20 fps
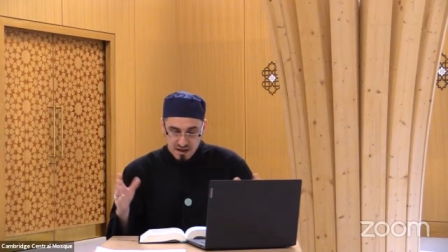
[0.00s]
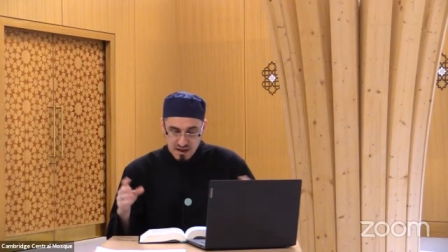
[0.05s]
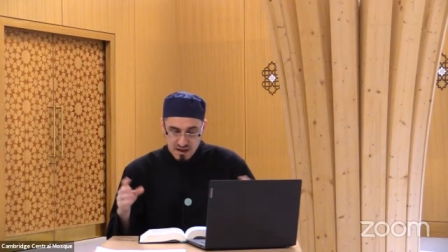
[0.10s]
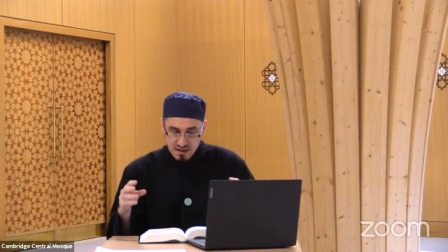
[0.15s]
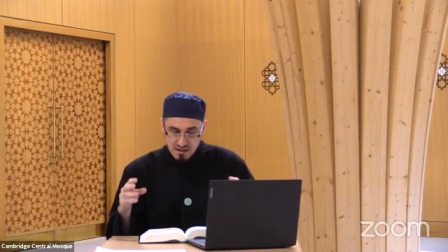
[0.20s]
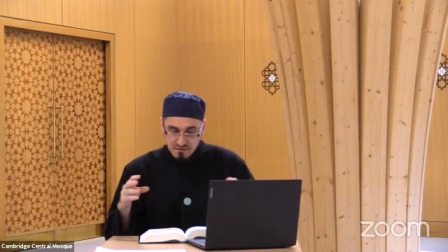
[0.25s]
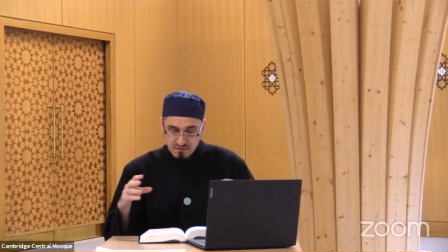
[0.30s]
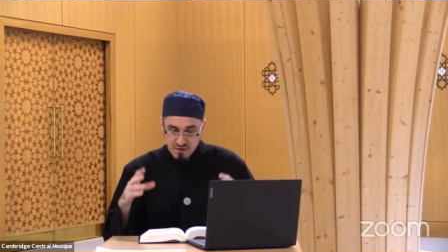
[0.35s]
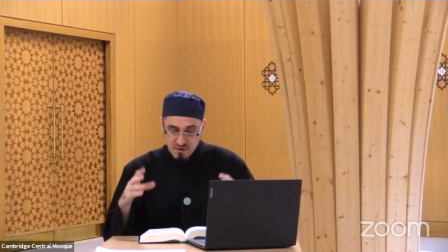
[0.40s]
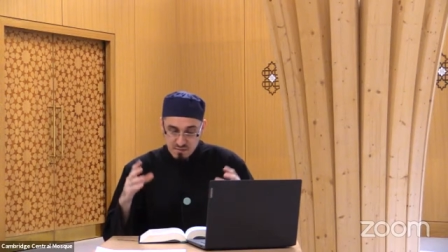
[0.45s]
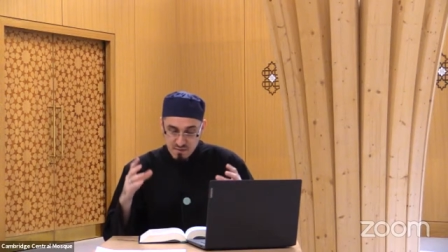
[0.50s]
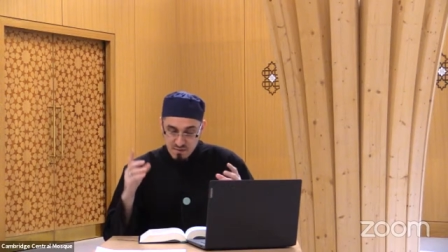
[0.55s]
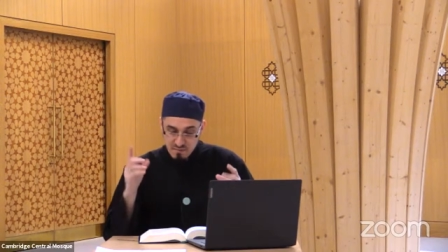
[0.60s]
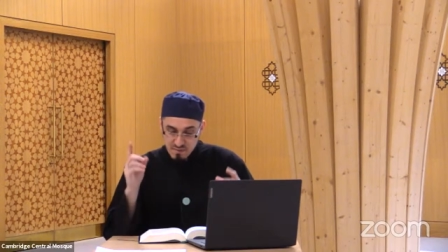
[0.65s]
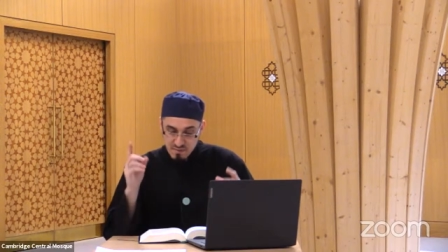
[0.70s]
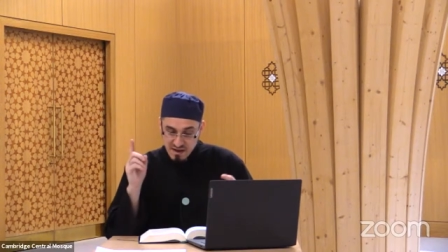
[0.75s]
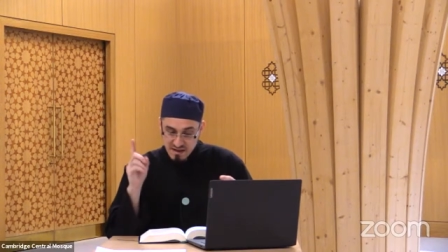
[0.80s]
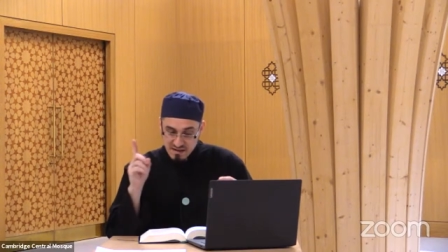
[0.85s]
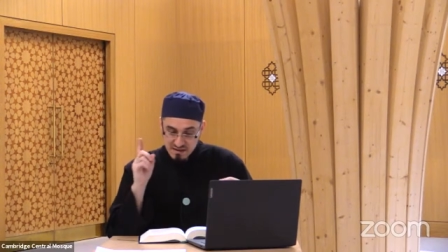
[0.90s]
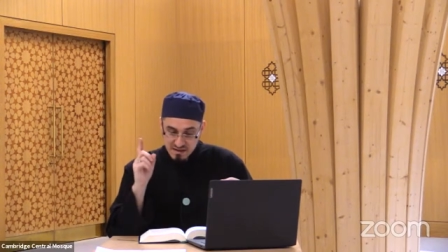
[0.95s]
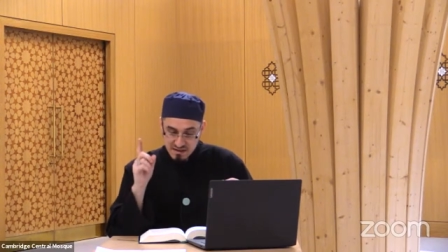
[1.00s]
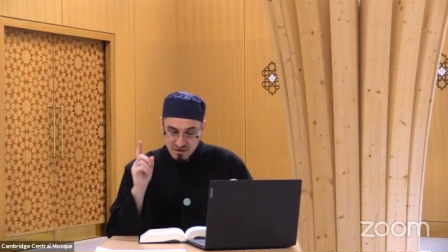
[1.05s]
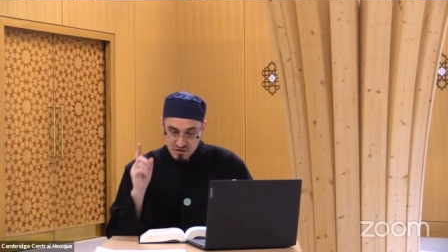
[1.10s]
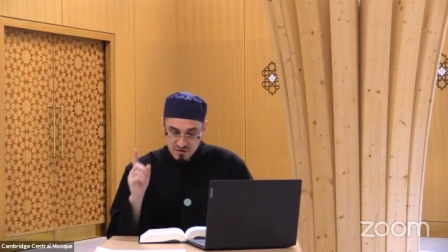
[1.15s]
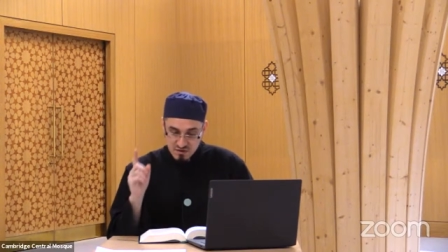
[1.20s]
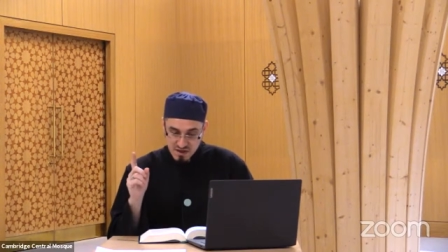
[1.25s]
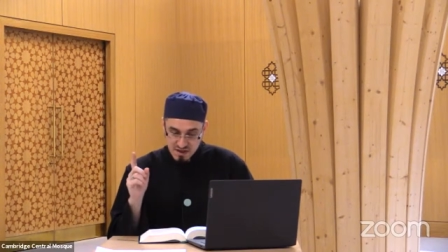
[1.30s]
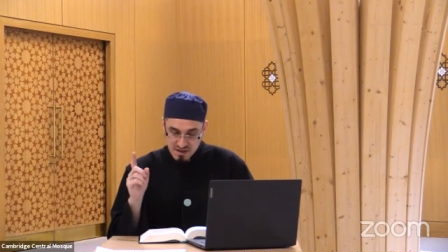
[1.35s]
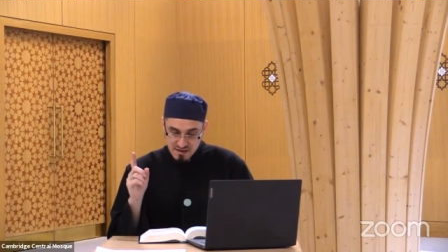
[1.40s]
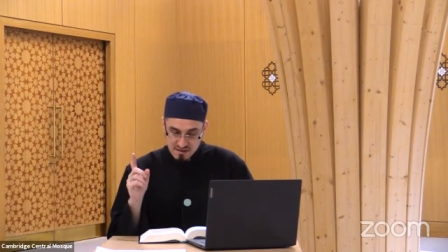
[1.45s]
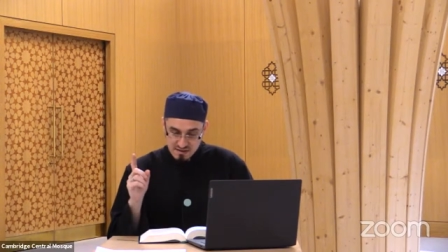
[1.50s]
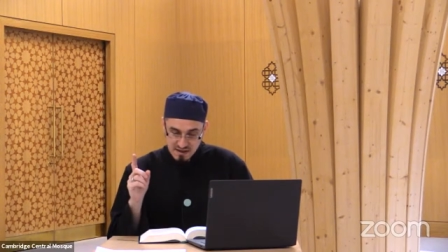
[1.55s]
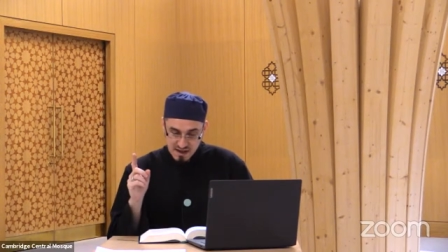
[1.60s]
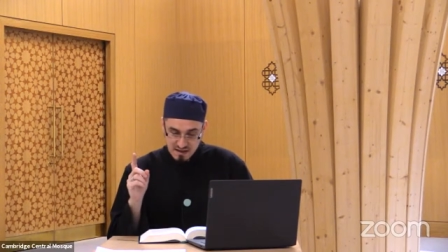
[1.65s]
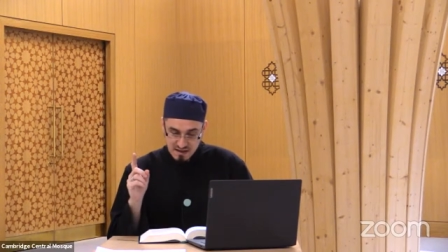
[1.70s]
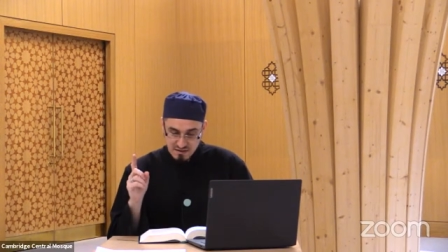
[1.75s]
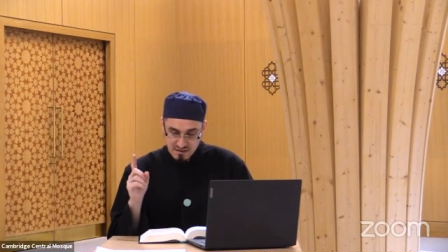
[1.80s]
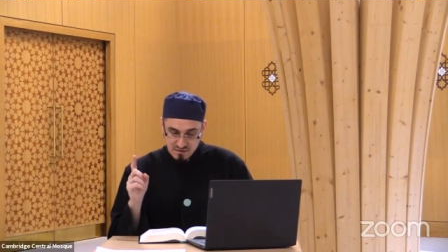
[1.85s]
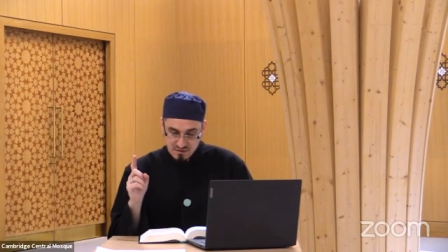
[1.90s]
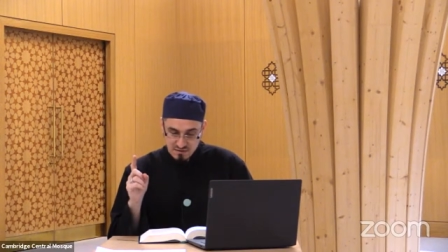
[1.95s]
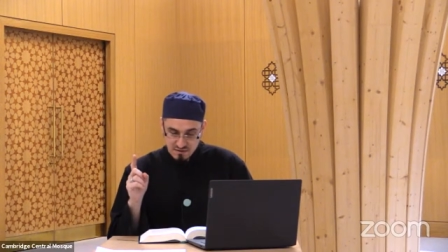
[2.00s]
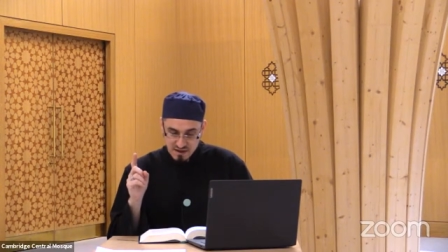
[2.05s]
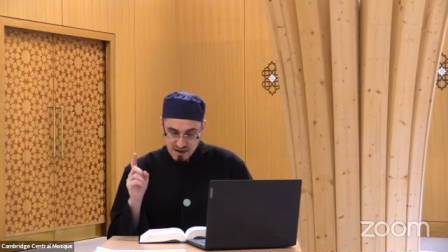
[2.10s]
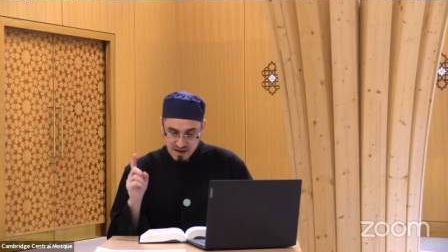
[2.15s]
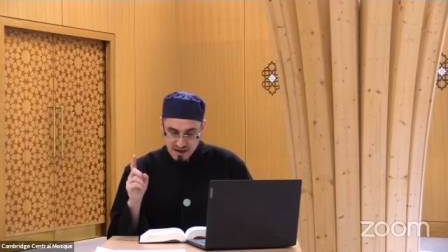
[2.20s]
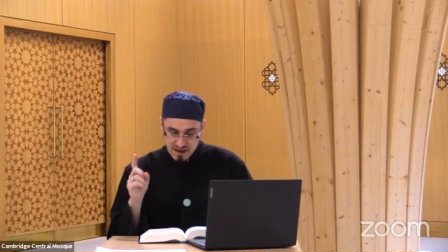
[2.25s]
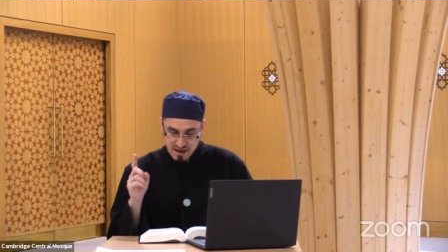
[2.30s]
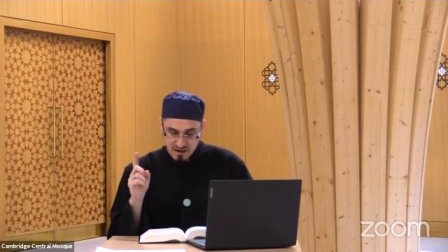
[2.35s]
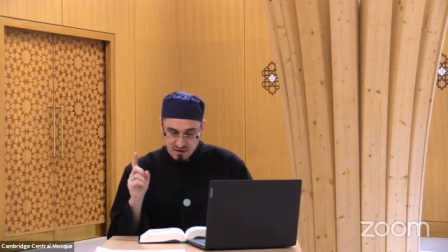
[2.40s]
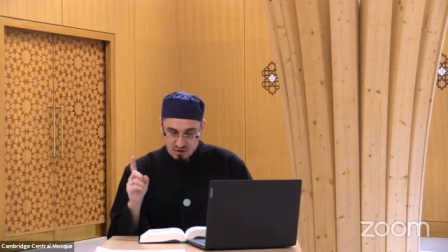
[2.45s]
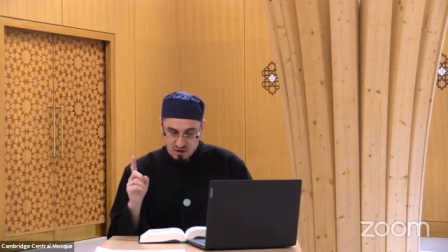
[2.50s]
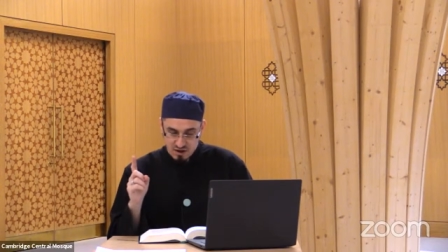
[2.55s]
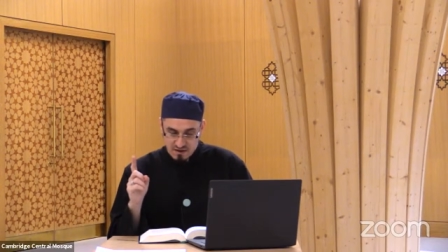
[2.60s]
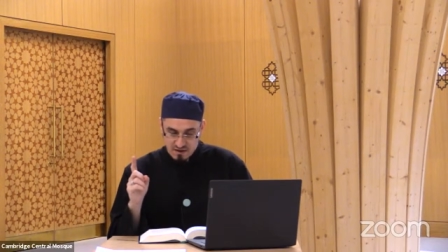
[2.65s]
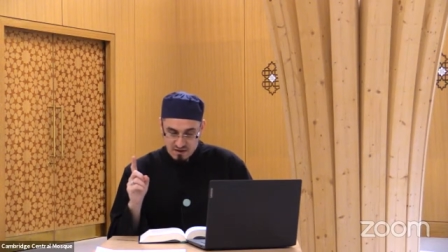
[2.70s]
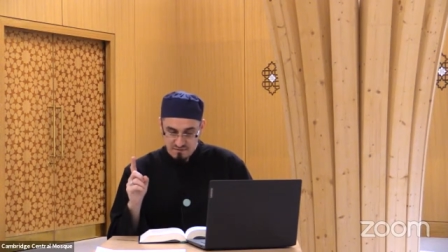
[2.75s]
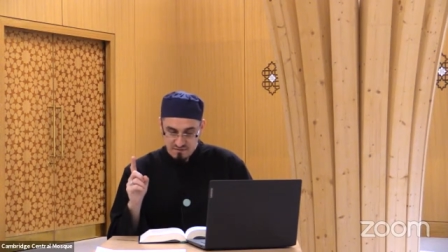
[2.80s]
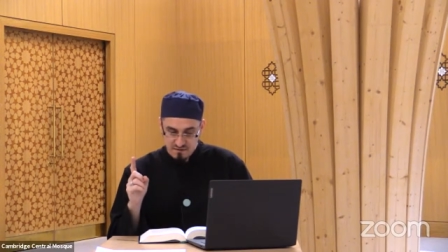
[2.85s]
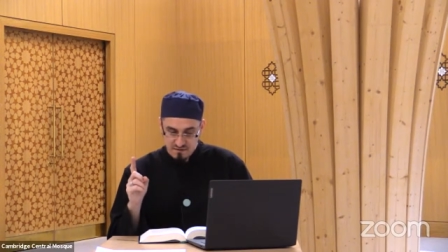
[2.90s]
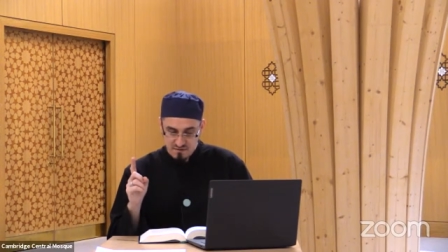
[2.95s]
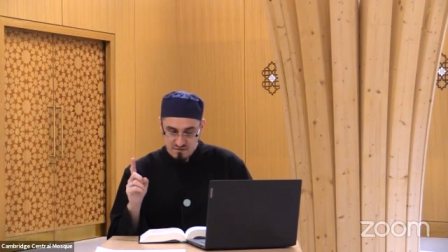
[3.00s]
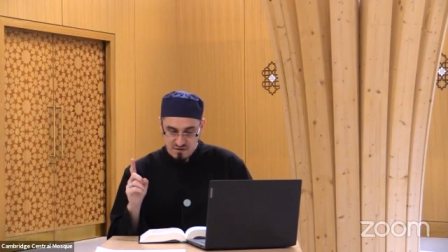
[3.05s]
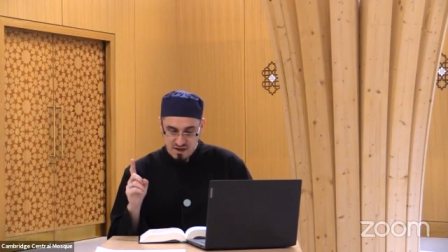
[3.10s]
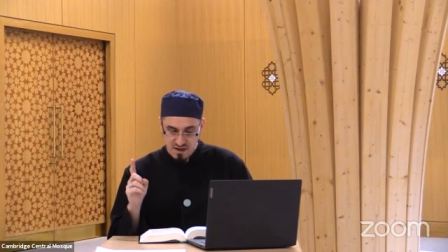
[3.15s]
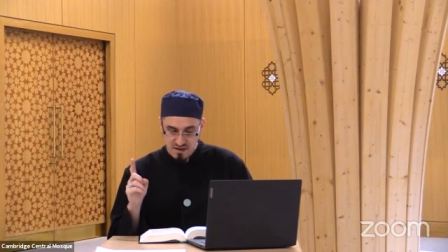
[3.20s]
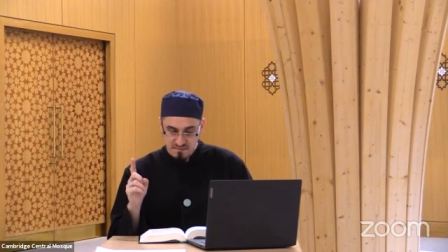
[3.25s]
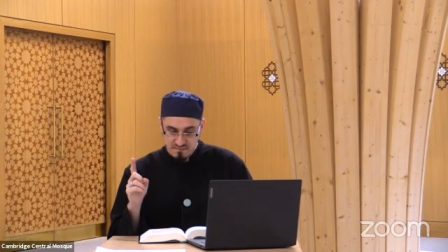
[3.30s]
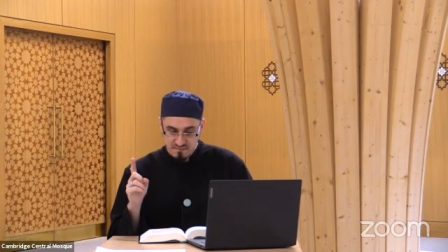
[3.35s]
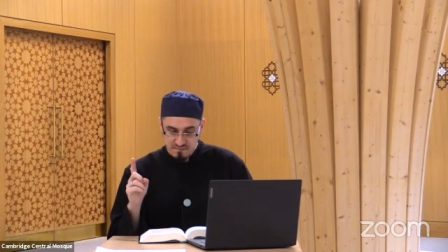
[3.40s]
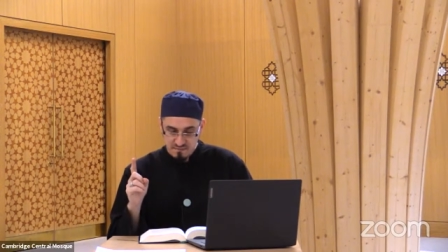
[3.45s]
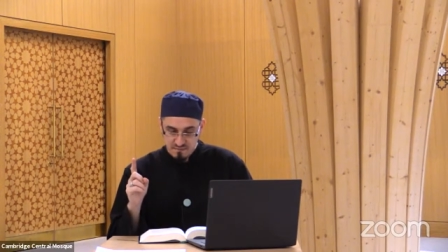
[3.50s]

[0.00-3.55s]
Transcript: lit from a blessed tree, zayt, yeah, an olive tree,